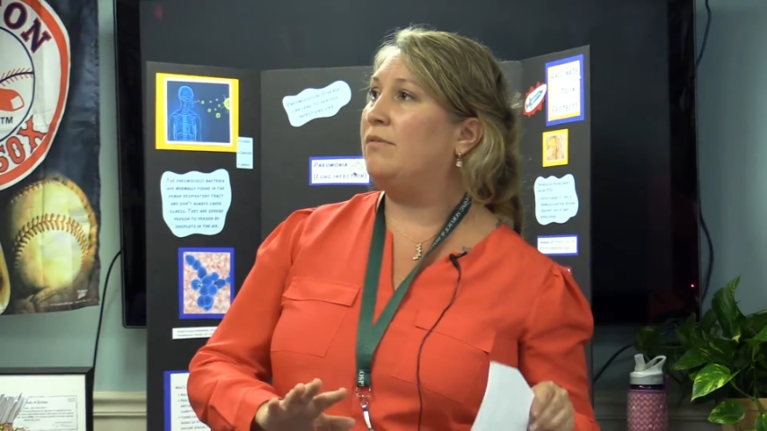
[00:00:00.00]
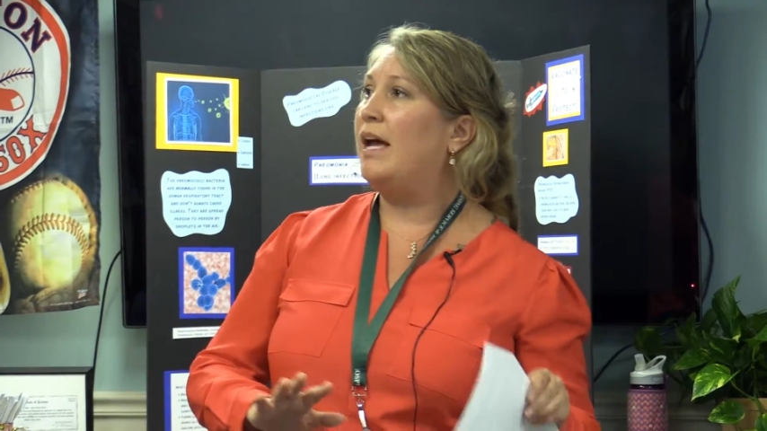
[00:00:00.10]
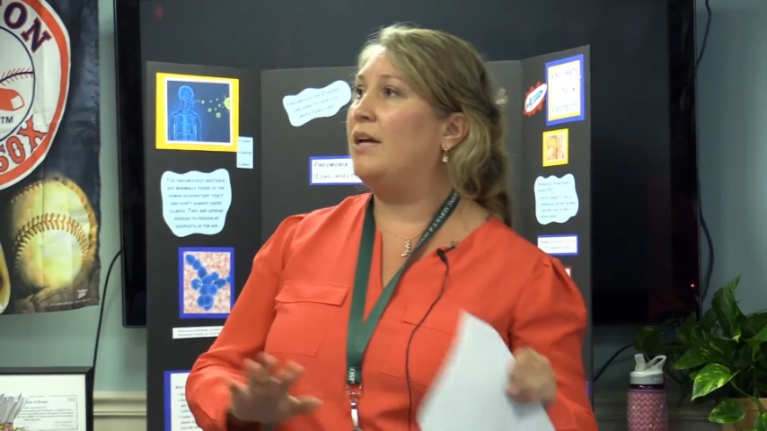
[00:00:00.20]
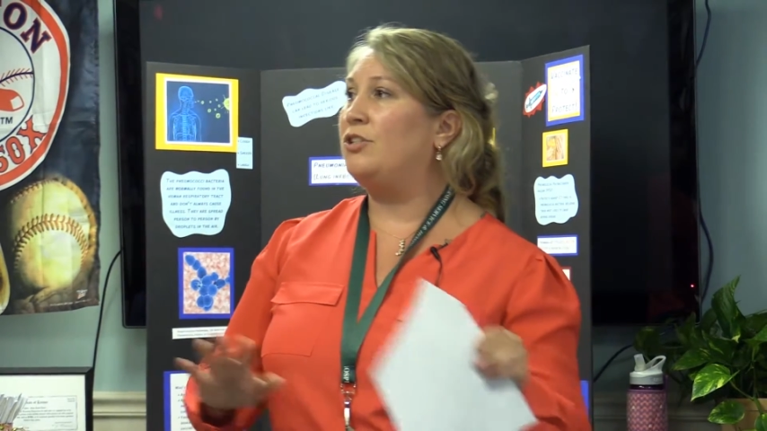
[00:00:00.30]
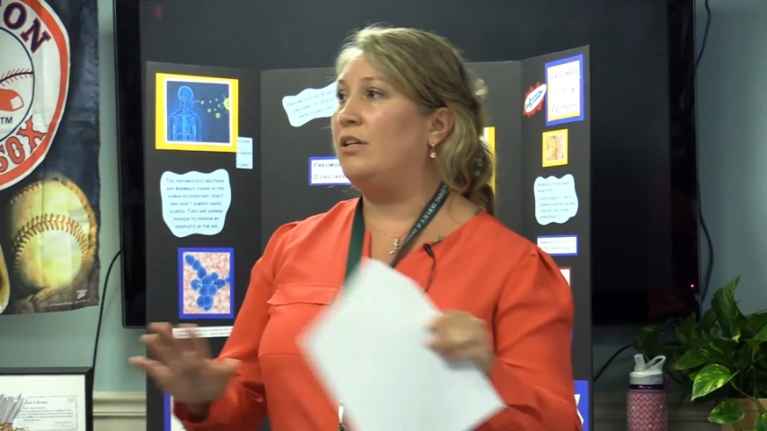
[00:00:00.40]

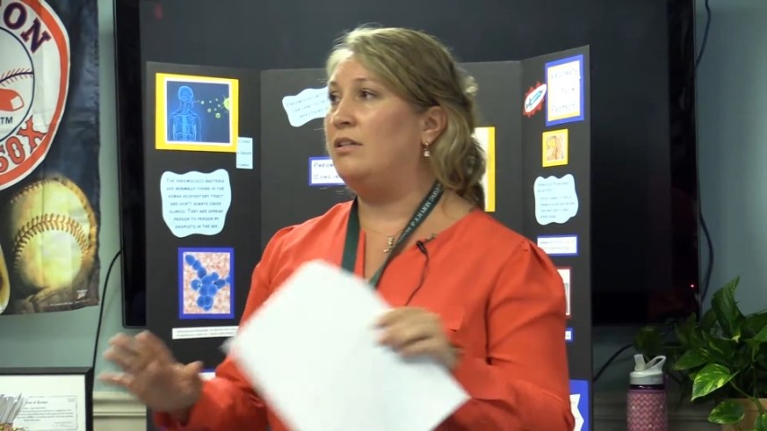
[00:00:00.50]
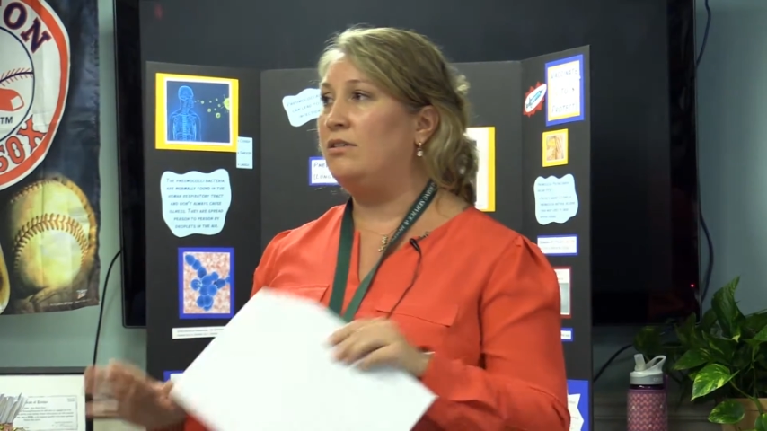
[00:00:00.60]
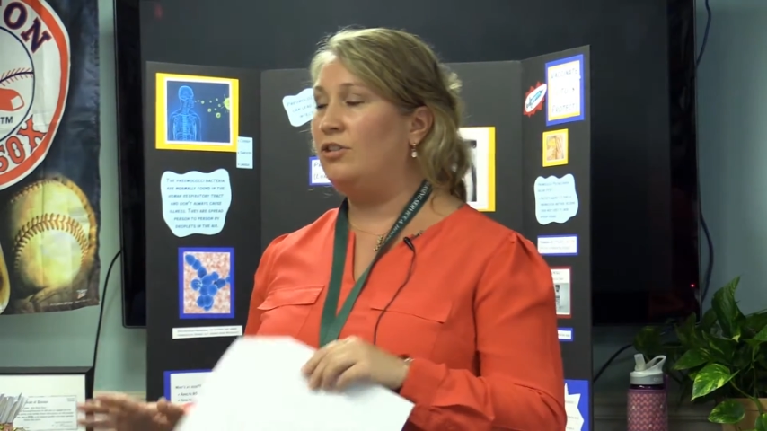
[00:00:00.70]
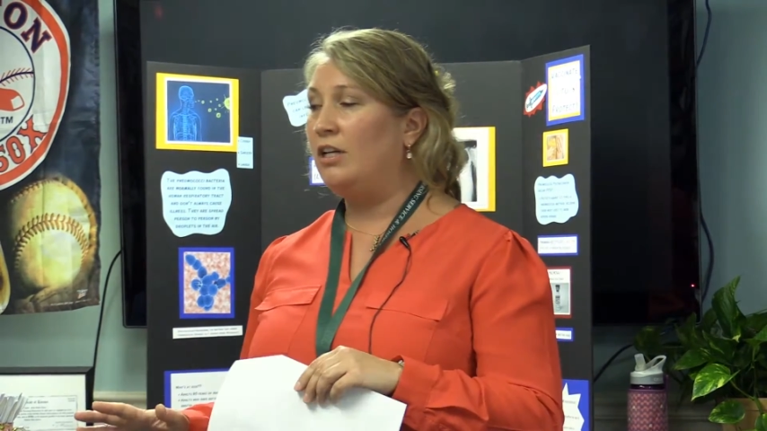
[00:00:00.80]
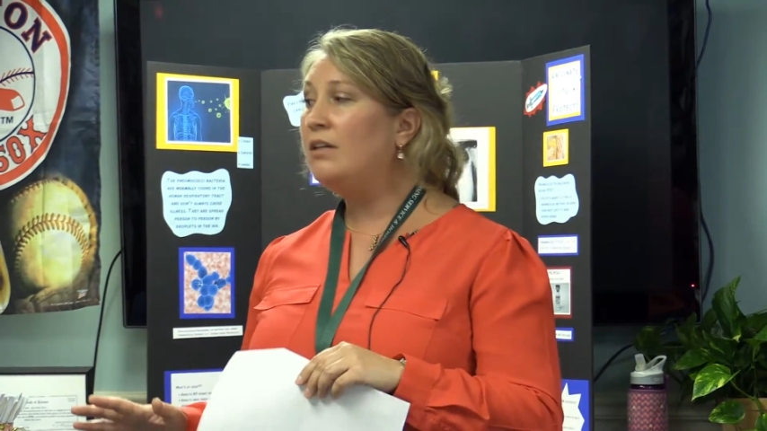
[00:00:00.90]
rash and a
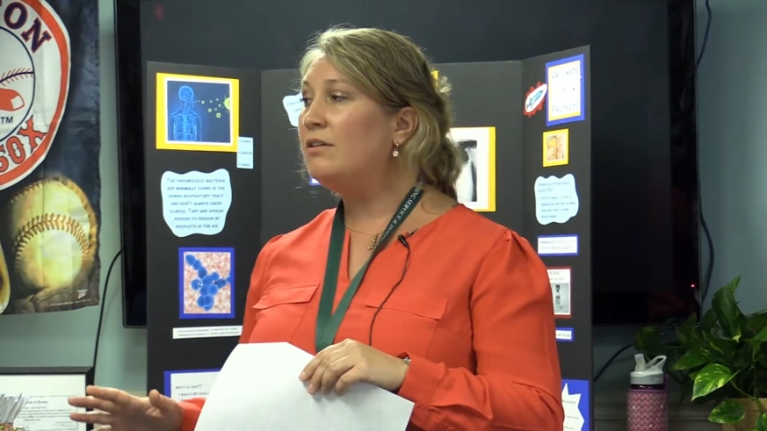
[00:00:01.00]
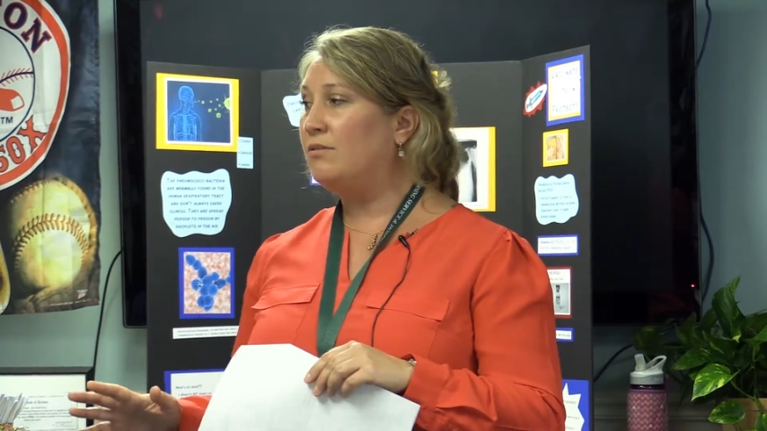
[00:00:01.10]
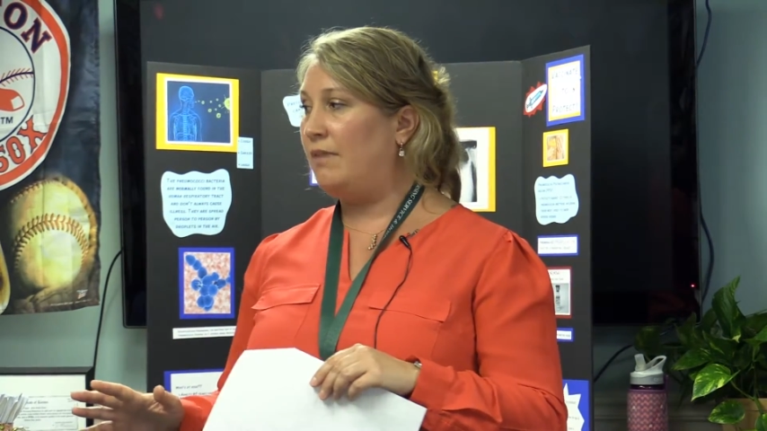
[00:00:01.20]
shingles